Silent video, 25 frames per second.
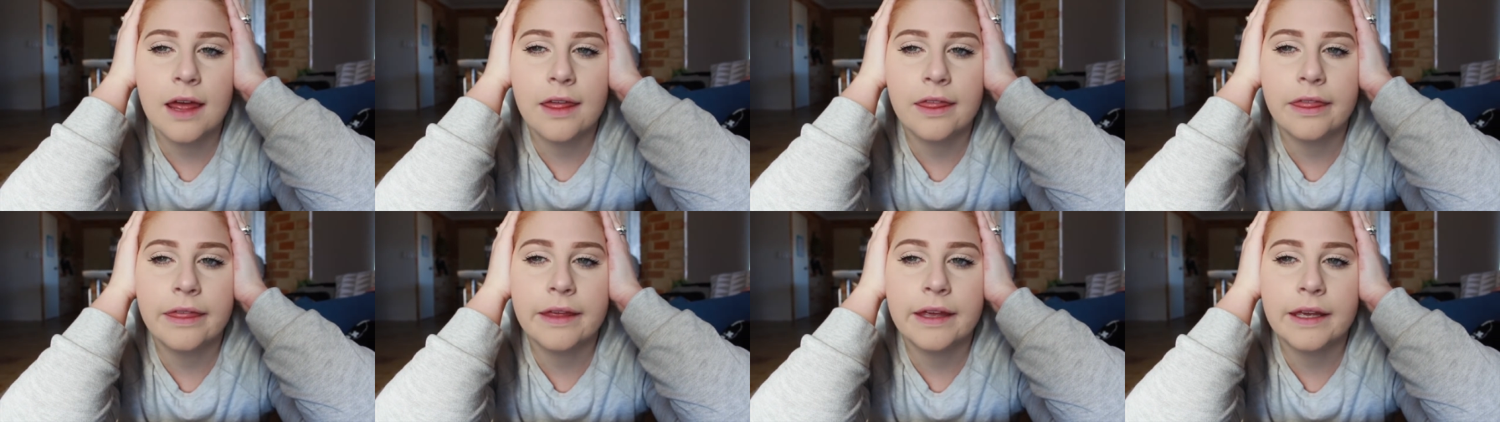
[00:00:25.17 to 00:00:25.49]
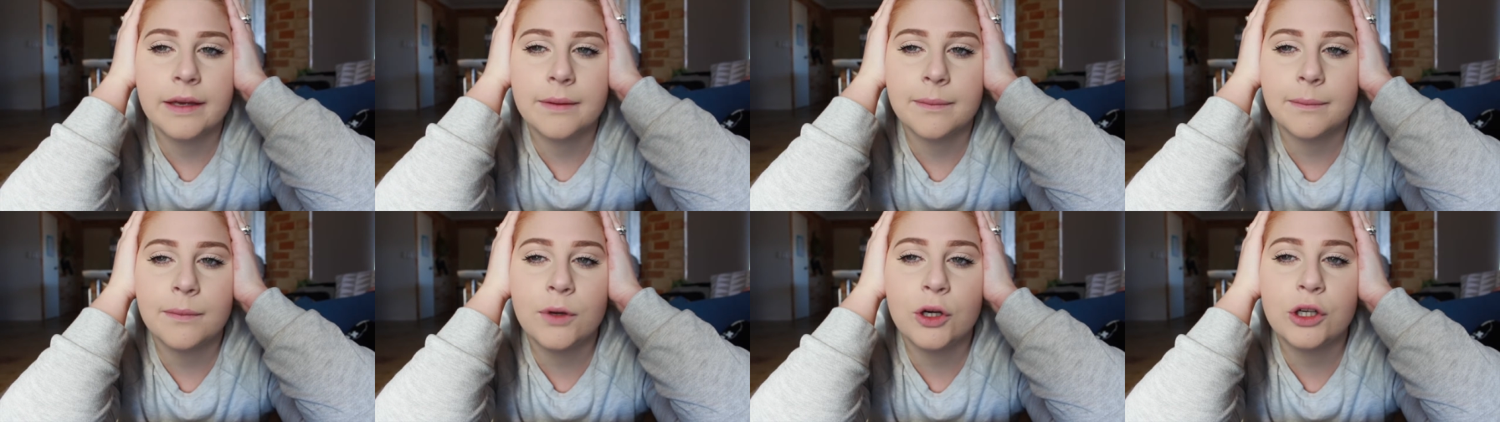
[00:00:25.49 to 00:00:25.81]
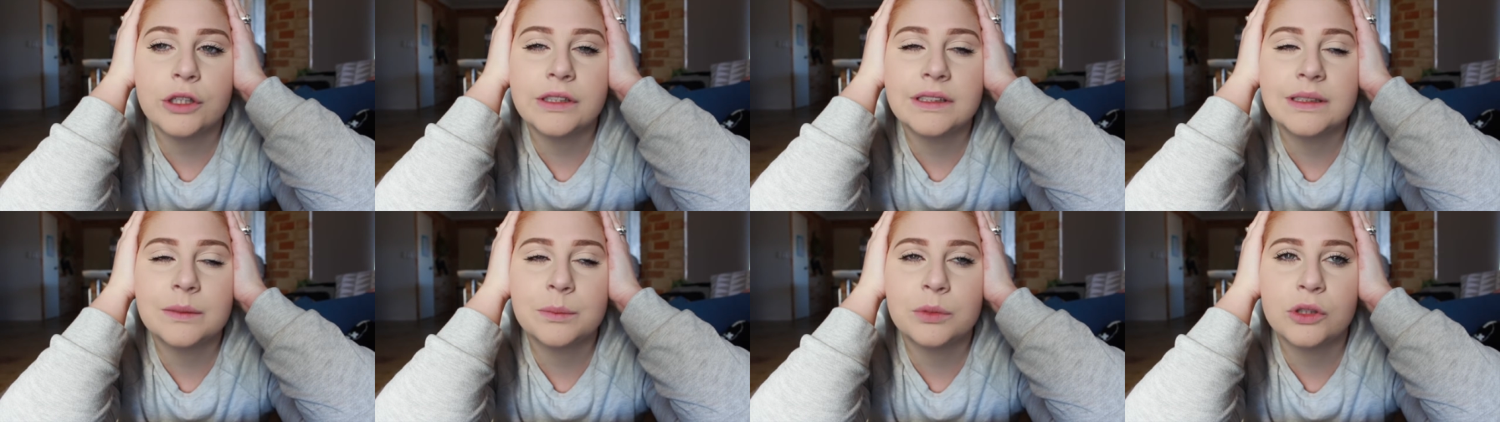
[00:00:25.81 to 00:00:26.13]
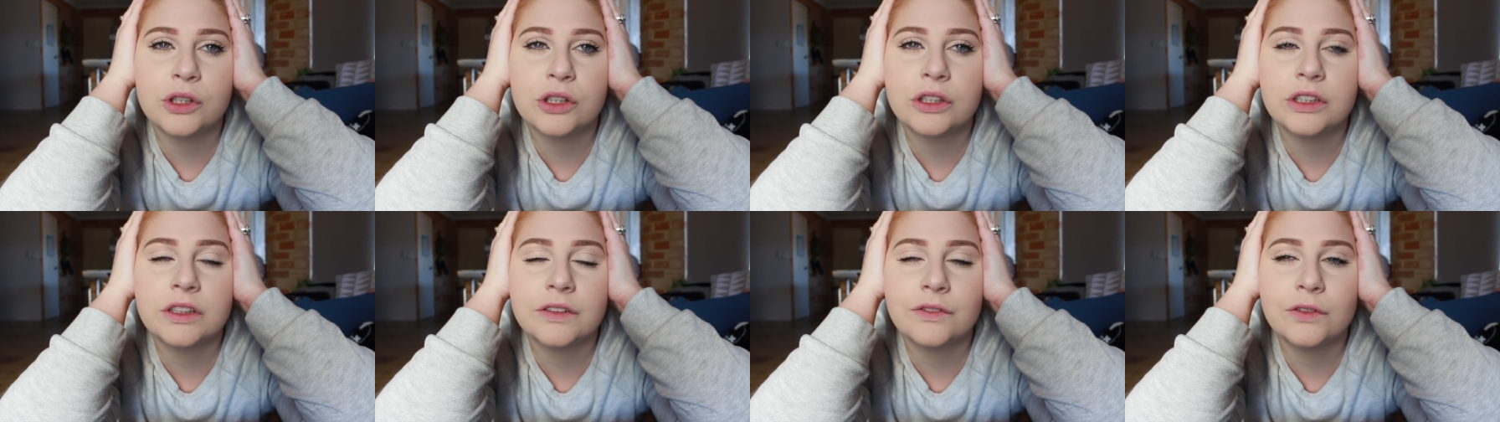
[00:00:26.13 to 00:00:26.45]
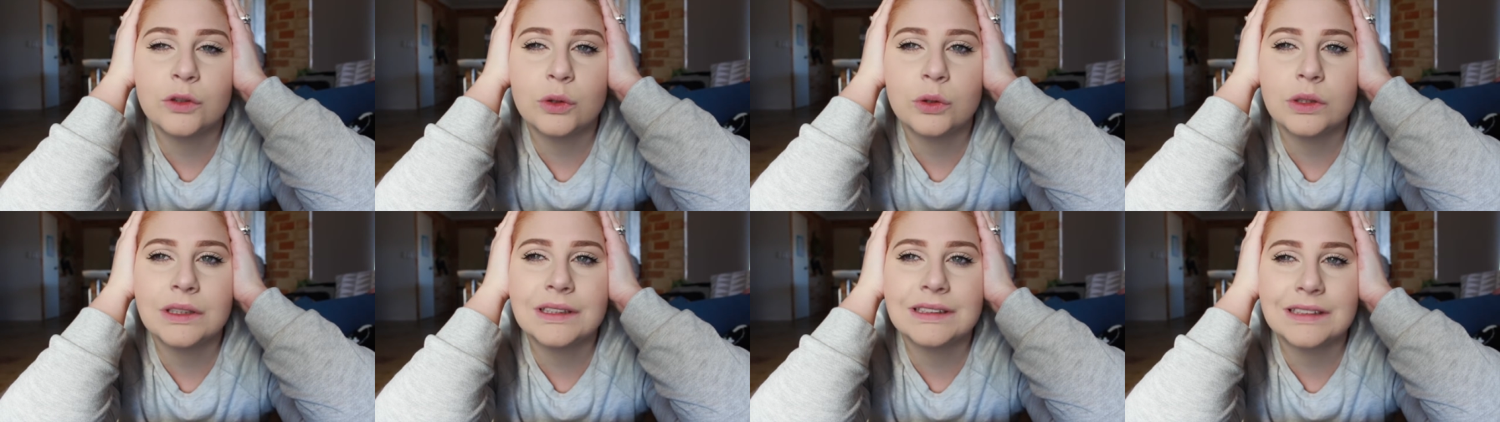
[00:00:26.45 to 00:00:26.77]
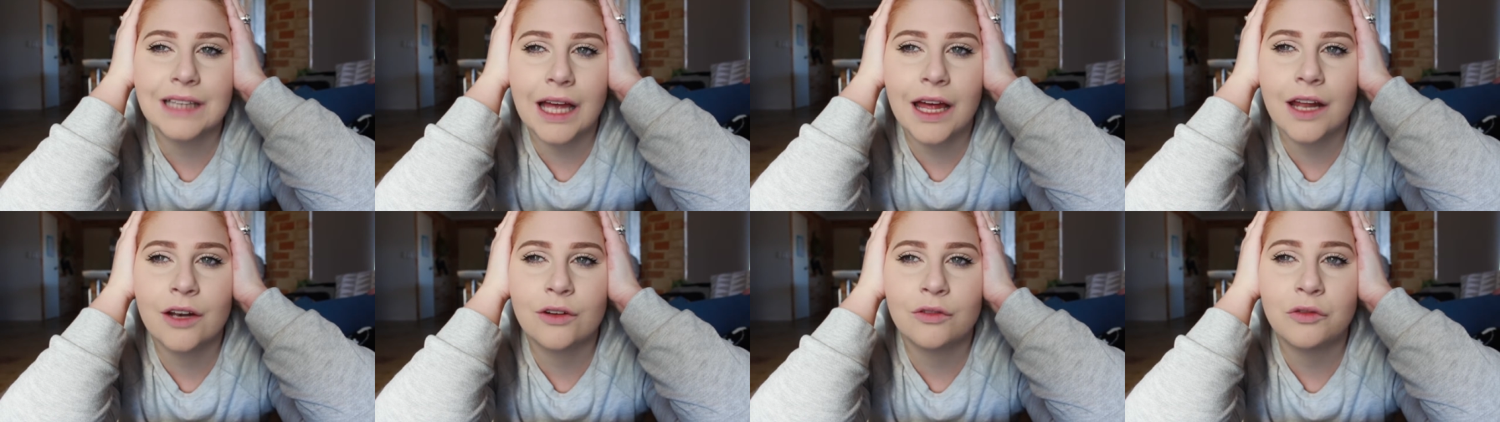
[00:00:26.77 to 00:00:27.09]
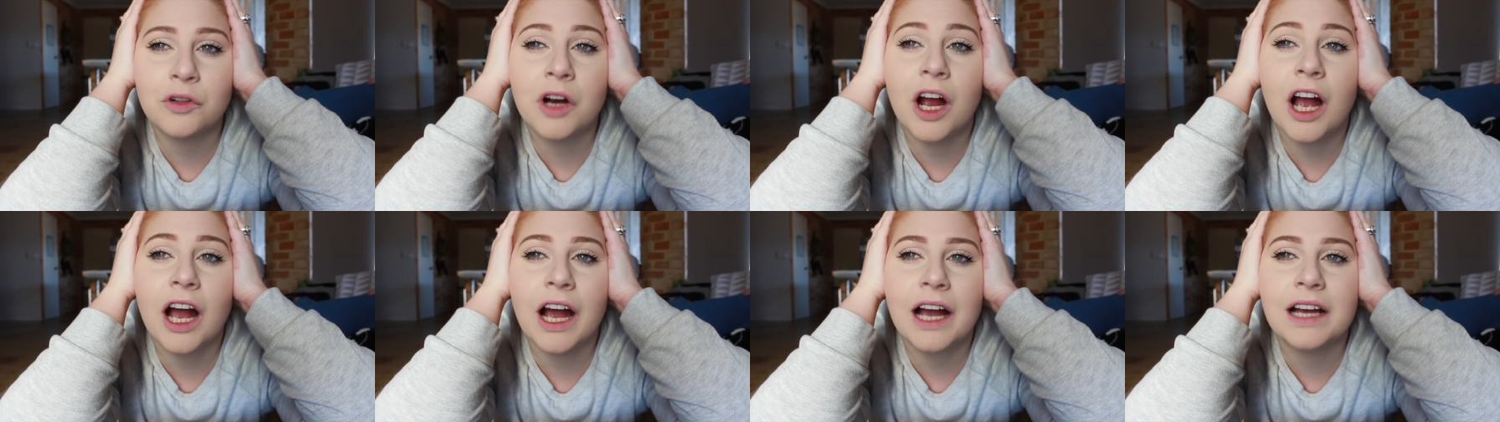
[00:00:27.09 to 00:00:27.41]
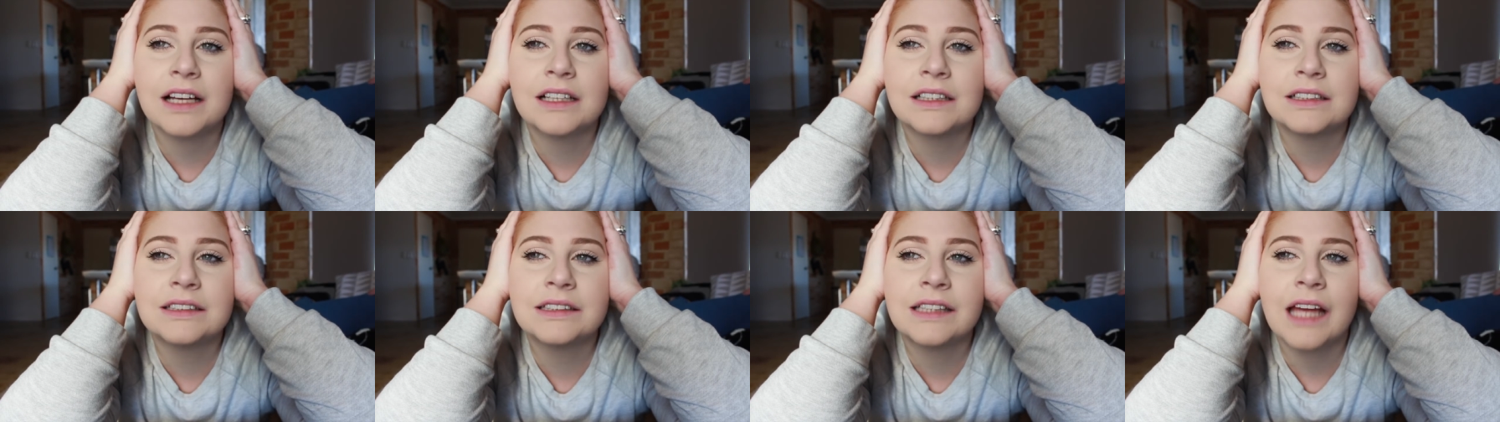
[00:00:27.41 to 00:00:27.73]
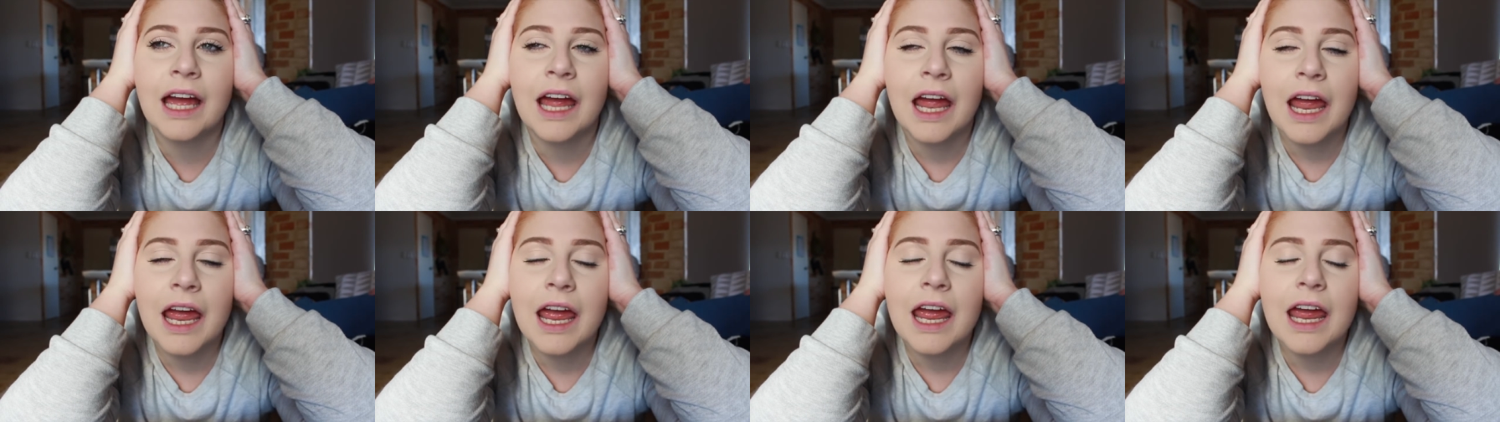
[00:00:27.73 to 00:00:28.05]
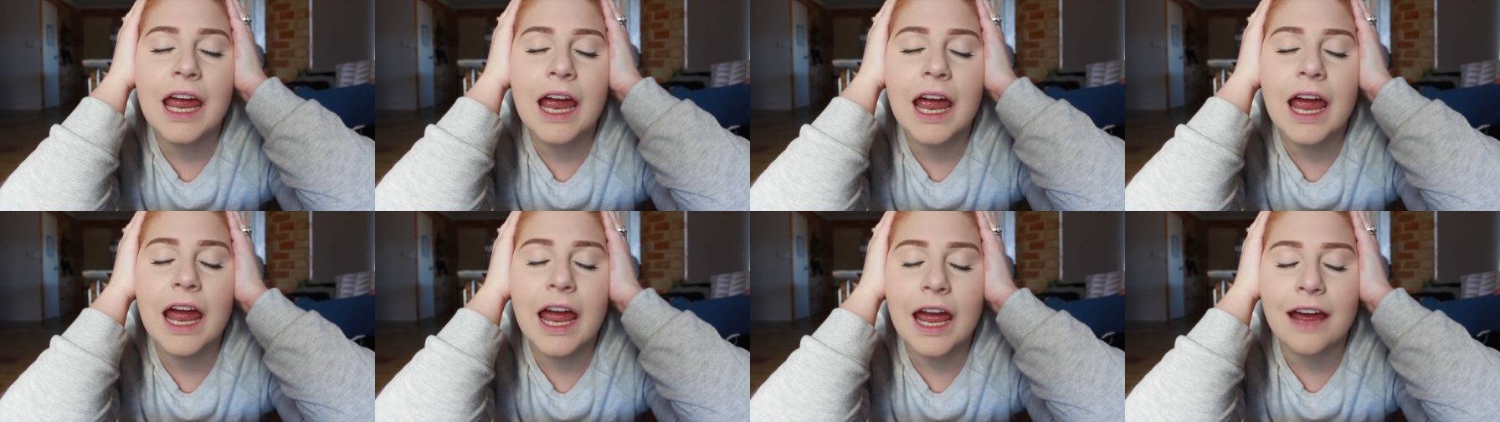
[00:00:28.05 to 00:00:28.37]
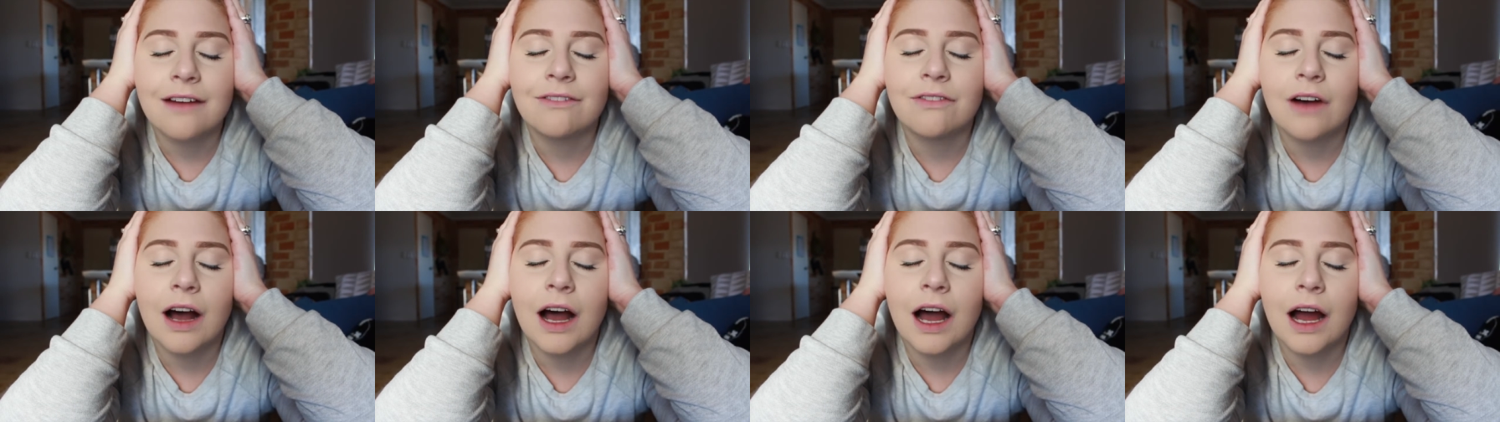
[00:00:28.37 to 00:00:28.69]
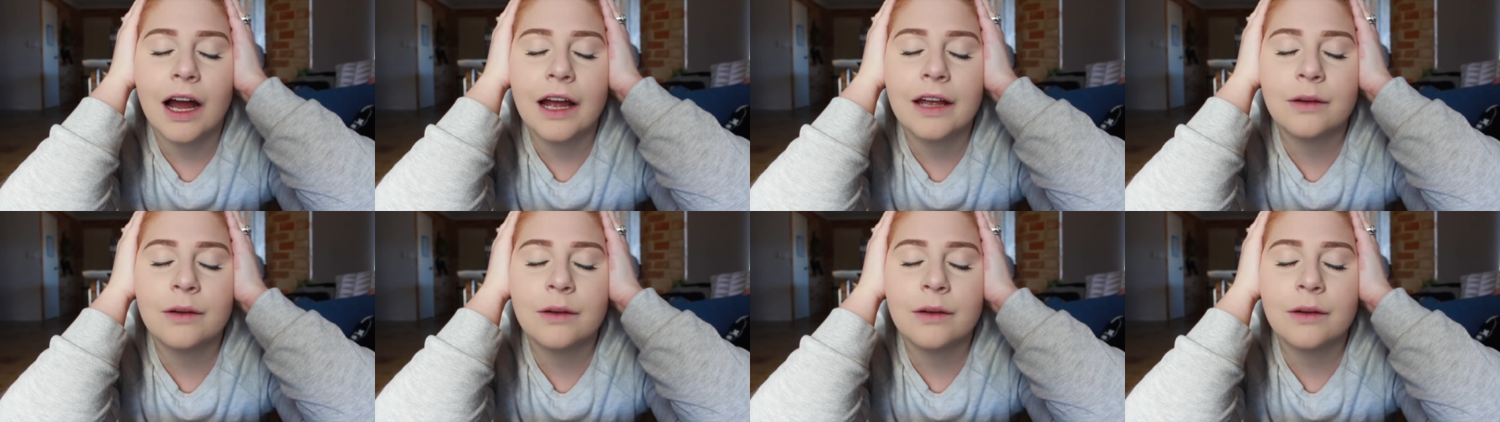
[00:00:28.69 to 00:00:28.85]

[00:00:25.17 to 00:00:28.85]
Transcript: the most beautiful sunrise ever.